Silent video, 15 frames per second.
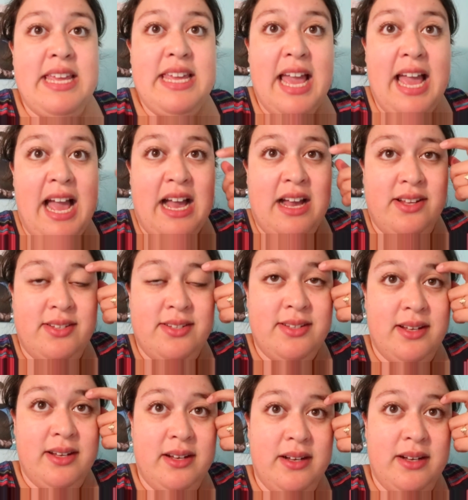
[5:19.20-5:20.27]
yeah,
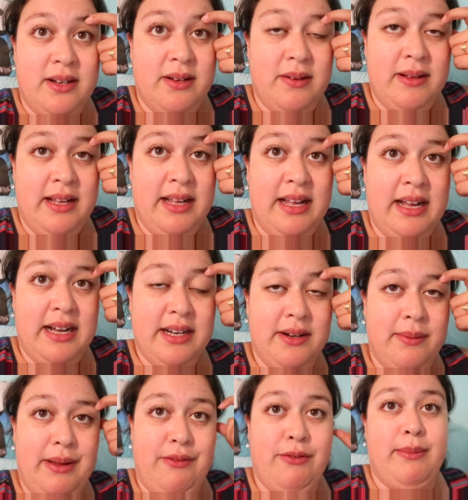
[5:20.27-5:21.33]
so I'm
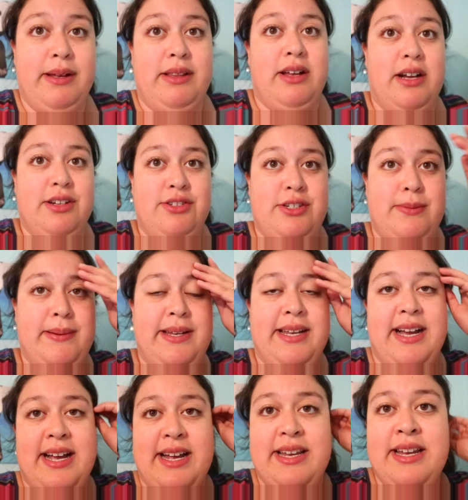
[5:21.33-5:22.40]
gonna wait for my laundry to be
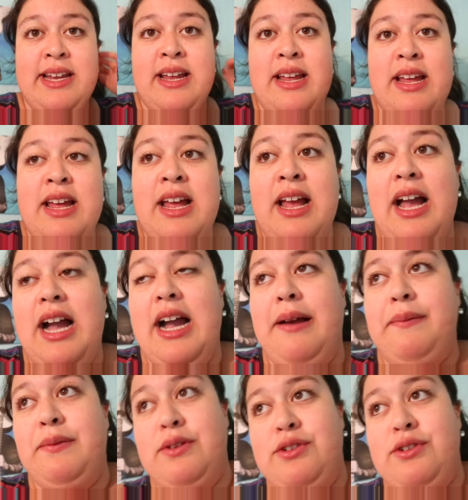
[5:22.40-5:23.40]
done. I'm